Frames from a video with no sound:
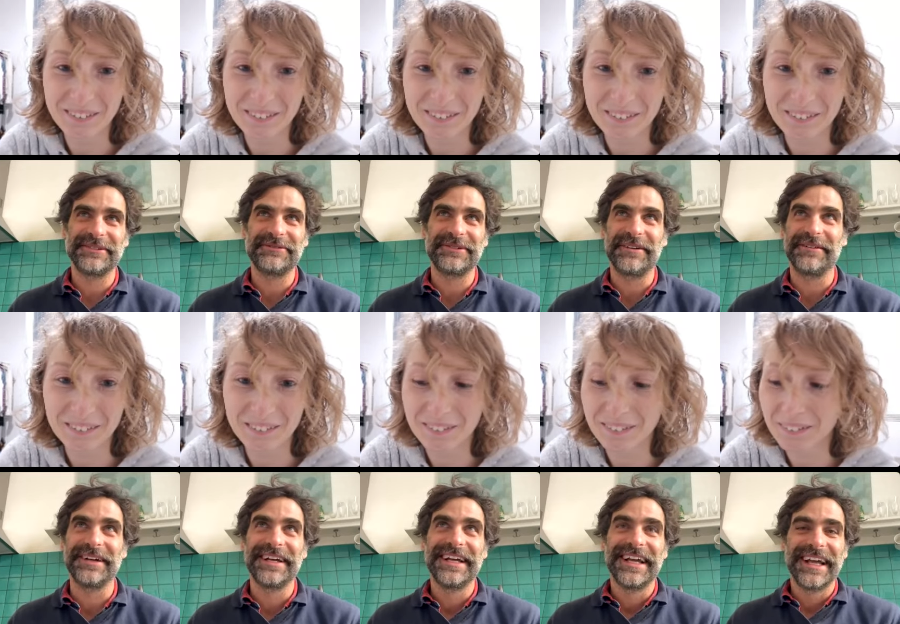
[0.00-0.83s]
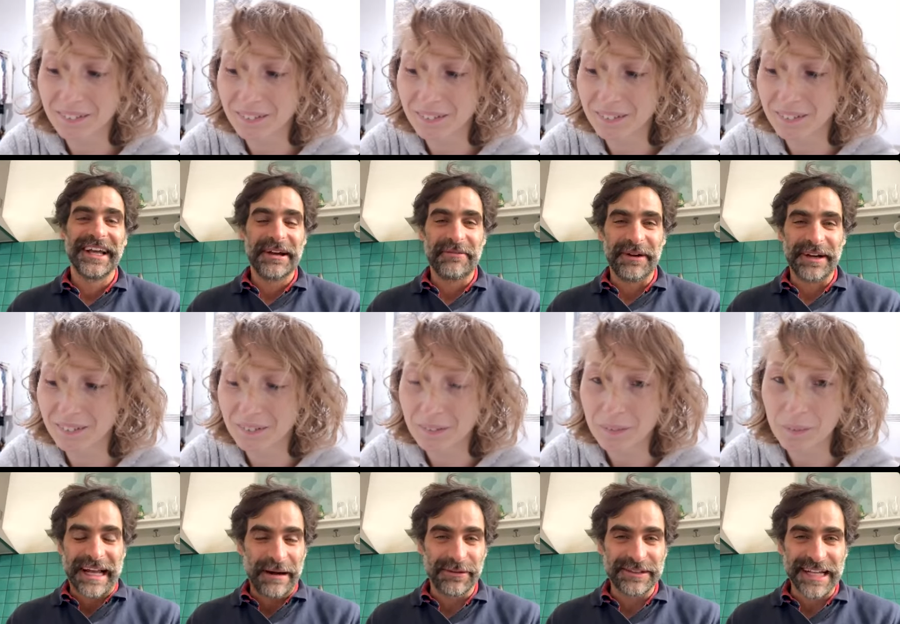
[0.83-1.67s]
Speaker 1: Whatever. But a
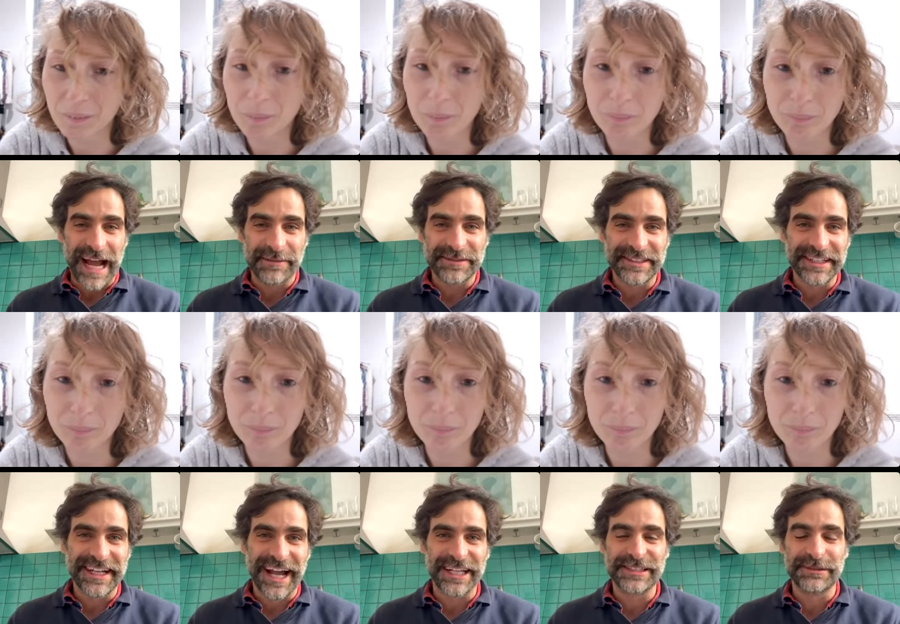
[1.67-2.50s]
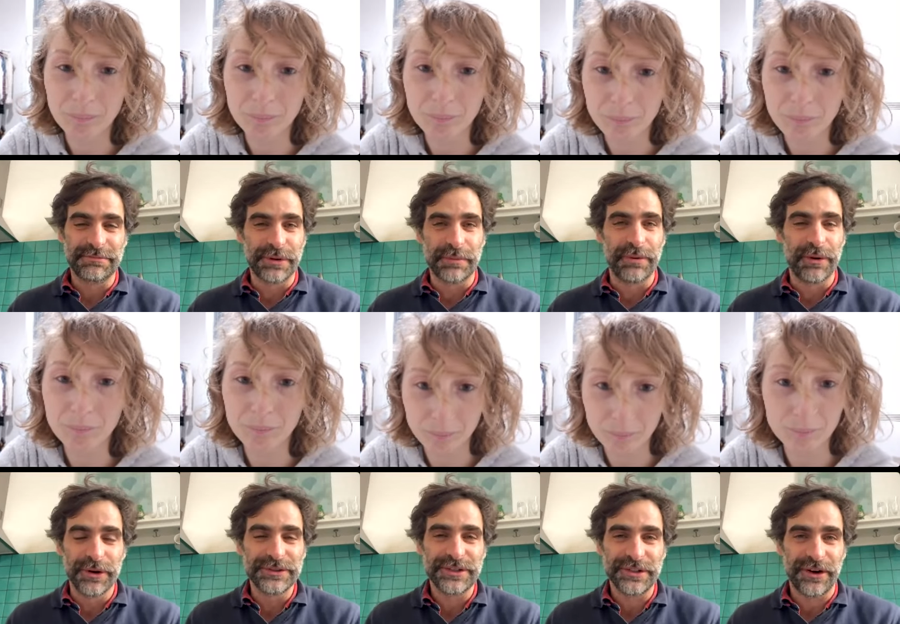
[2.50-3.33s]
couple of times the guys
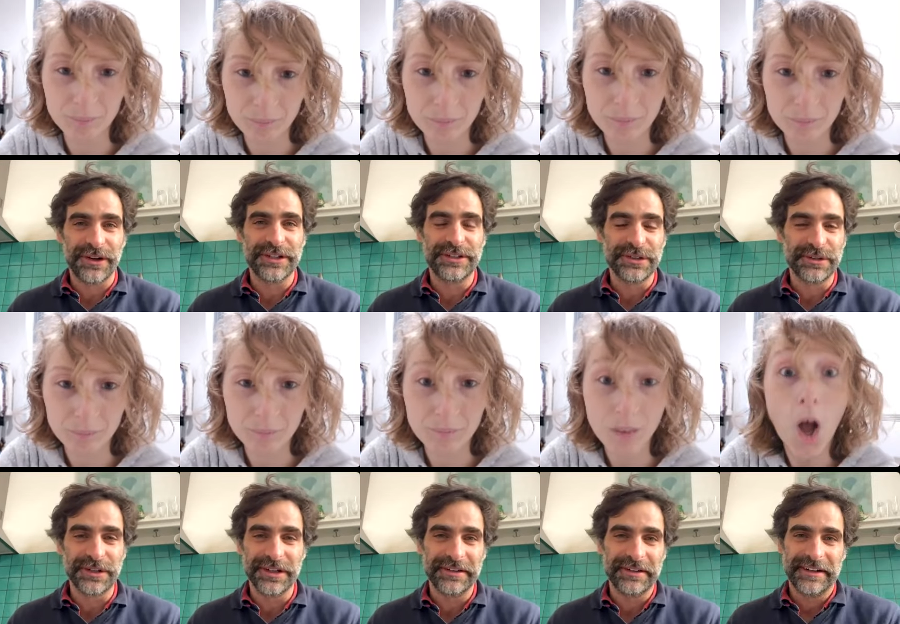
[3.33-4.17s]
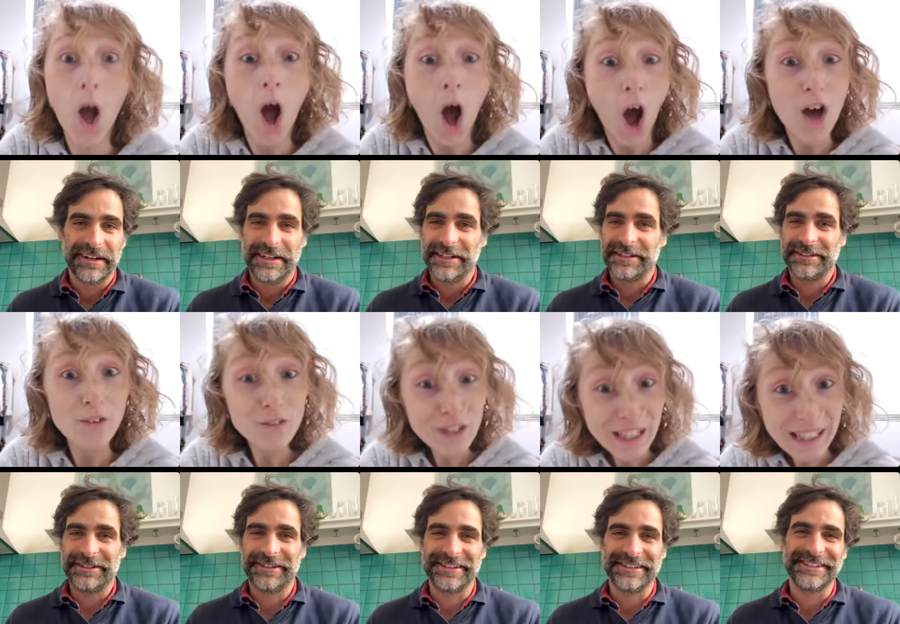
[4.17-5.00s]
proposed on a tour.
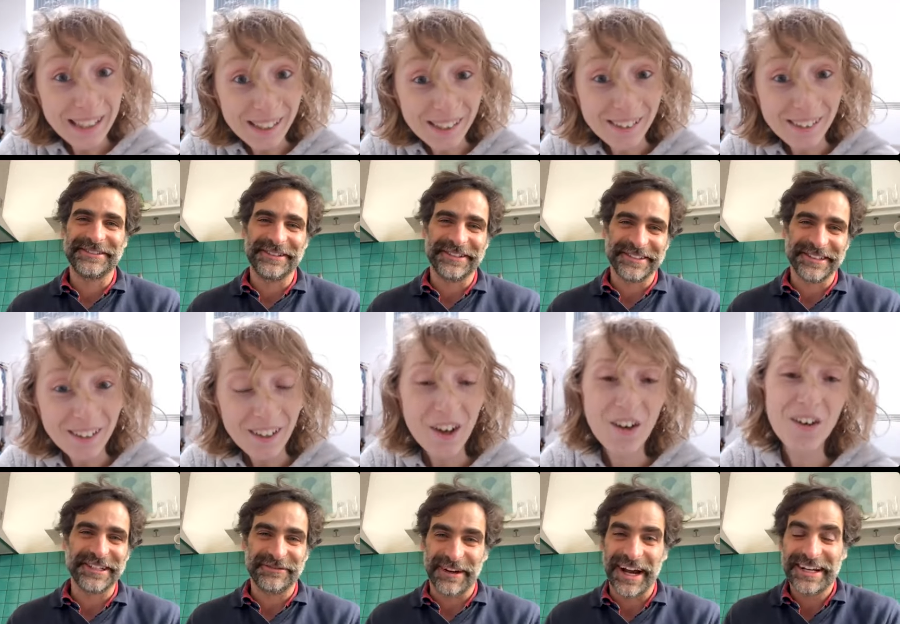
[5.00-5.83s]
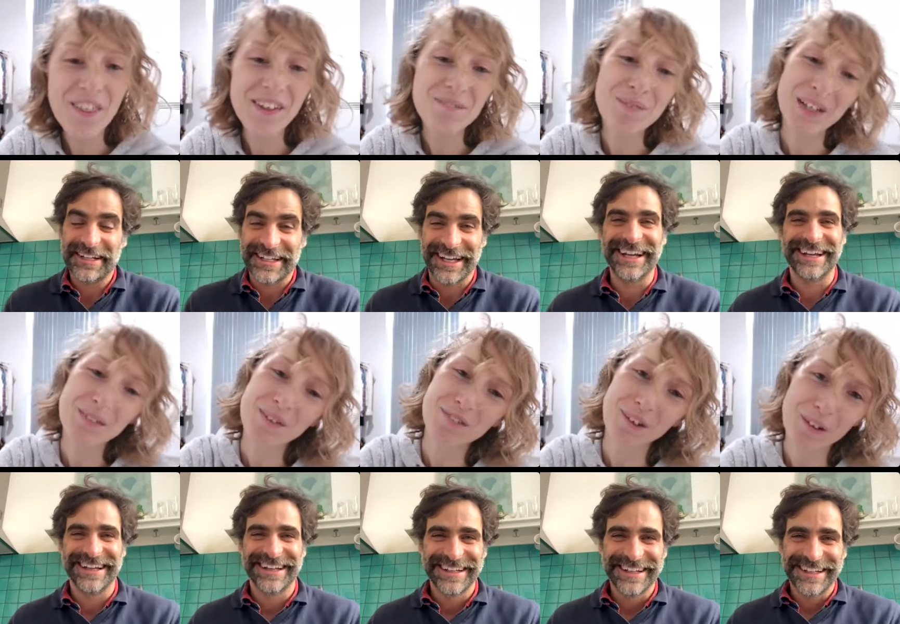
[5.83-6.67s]
Speaker 2: Really? Right. Oh, that must be
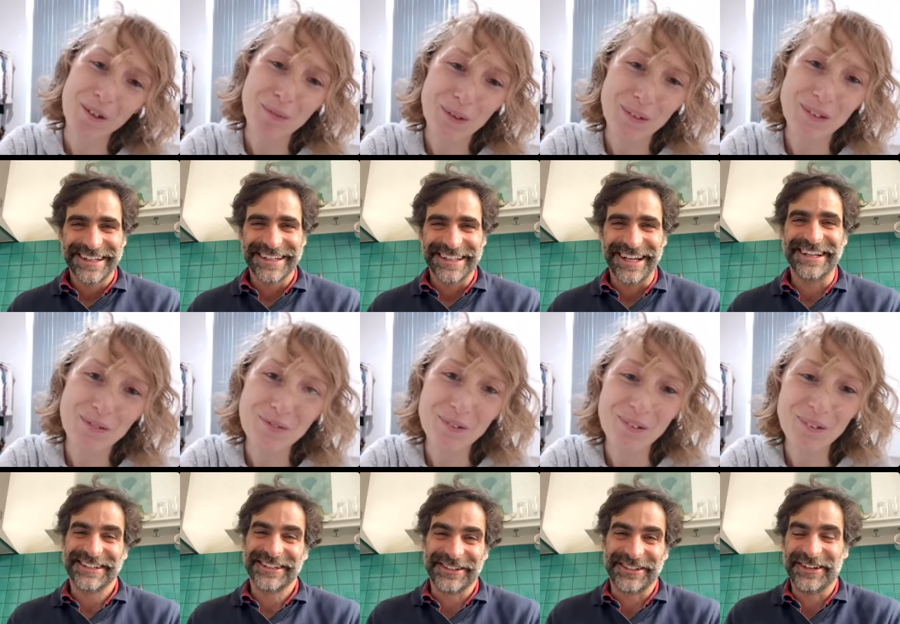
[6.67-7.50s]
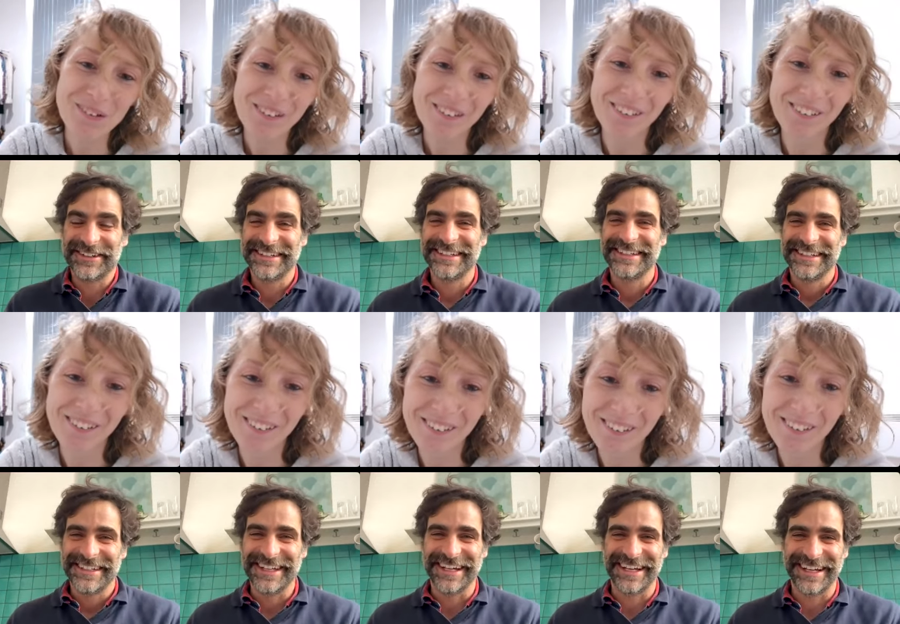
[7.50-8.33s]
very beautiful.
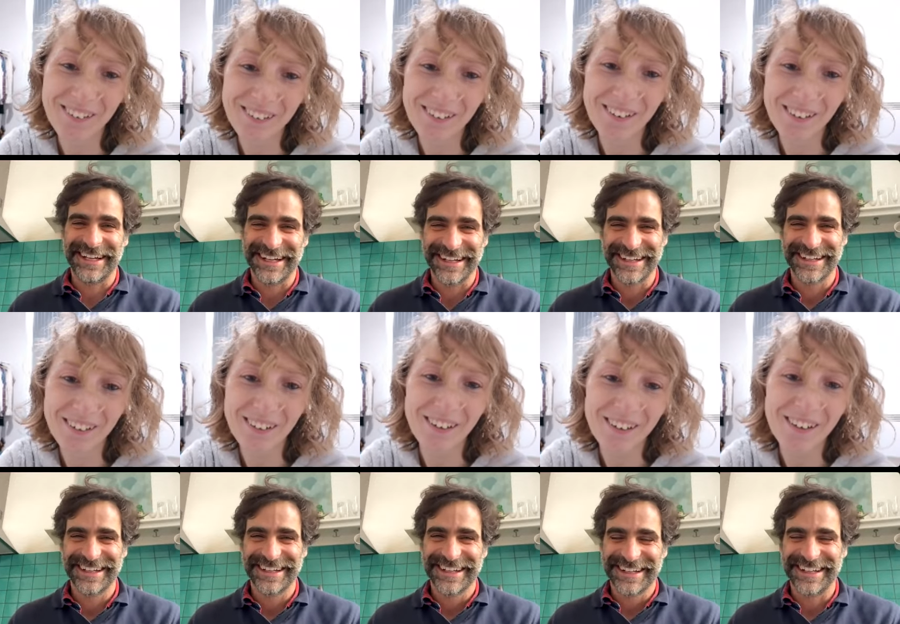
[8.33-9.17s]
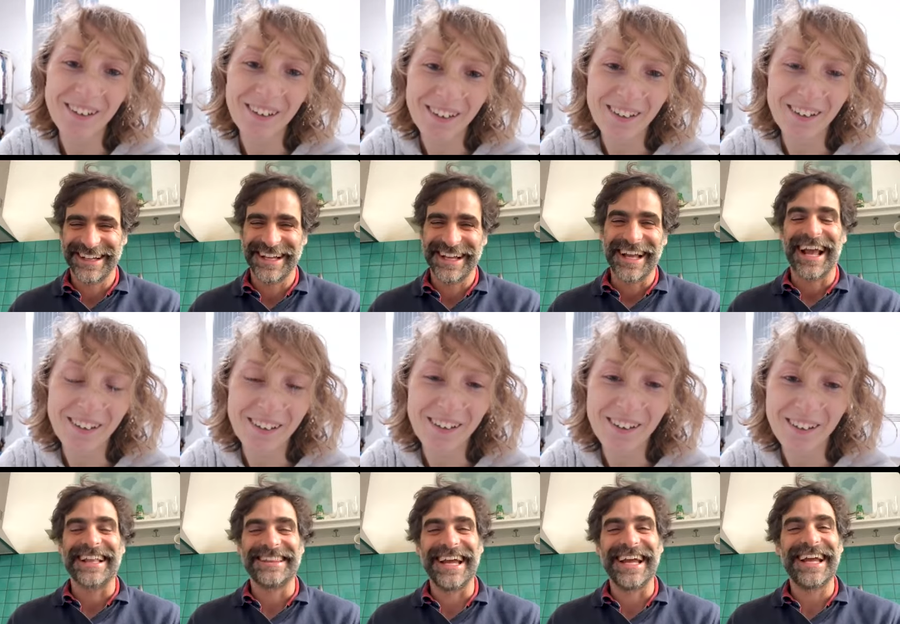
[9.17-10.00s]
Speaker 1: Yeah.
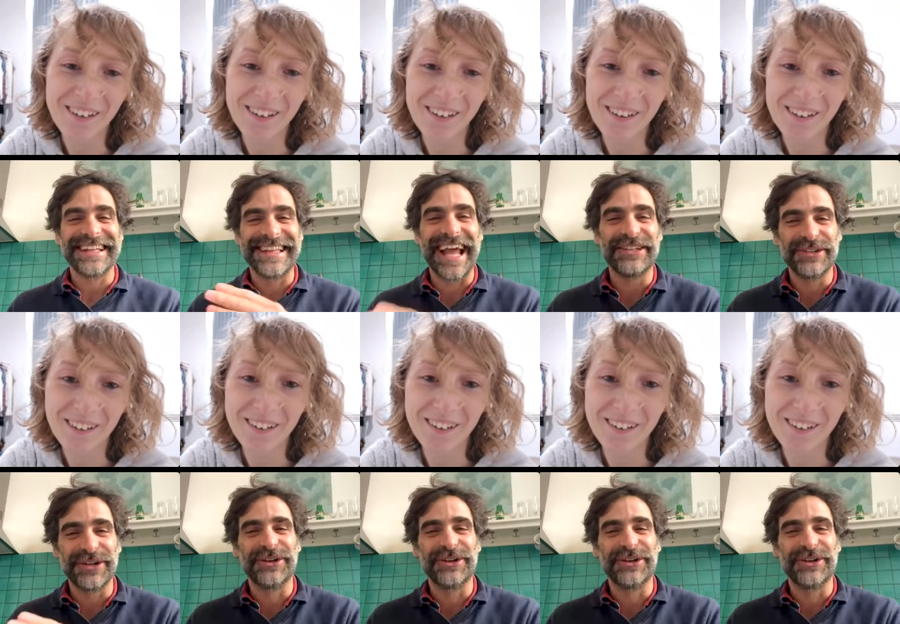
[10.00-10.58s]
They don't